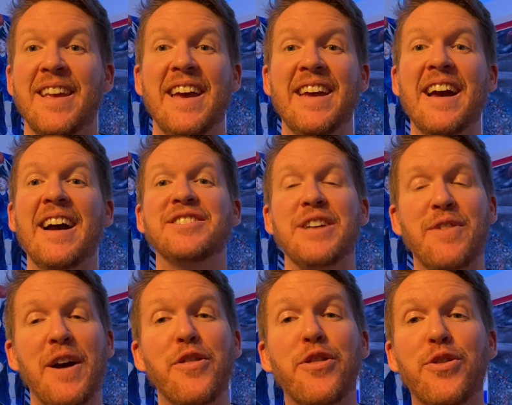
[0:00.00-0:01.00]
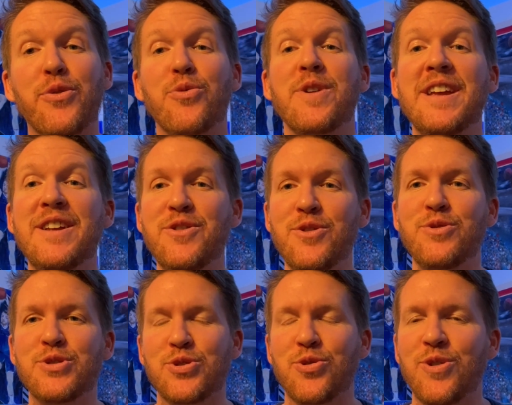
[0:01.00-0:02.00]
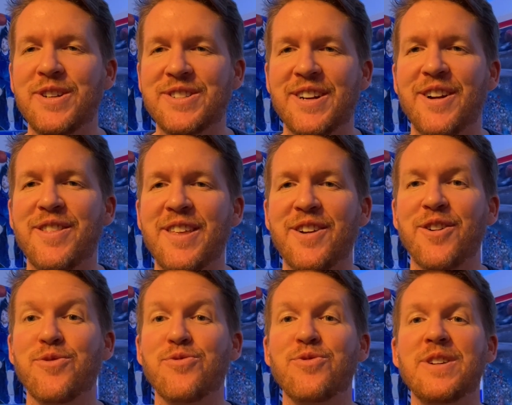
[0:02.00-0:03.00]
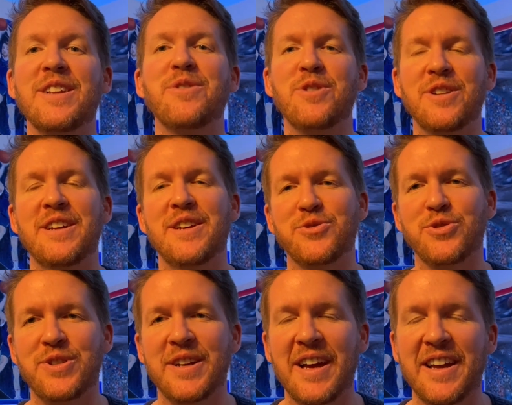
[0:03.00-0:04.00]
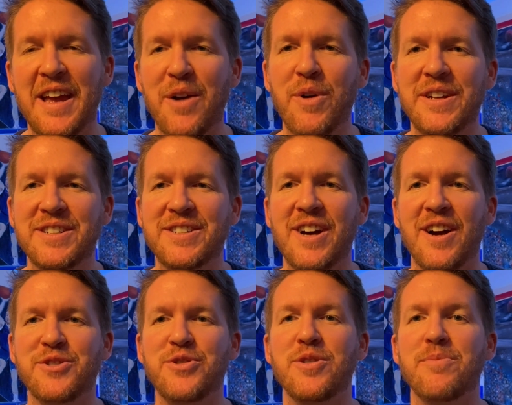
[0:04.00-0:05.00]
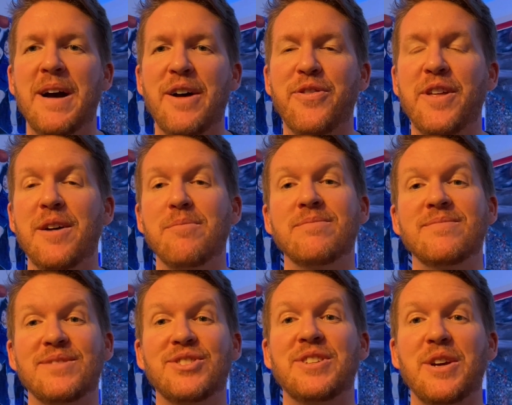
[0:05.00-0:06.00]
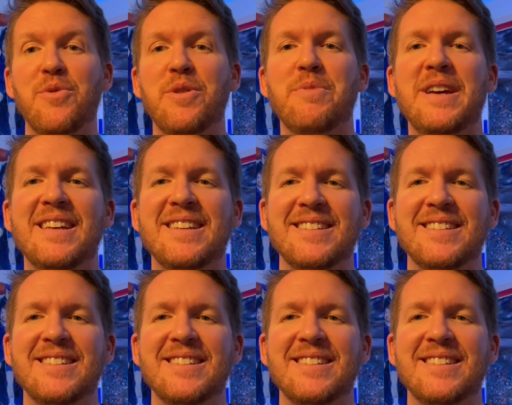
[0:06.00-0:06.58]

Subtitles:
Hey guys, I've got three news stories that I think are really, really interesting. I can't wait to talk to you about them. Stick with me.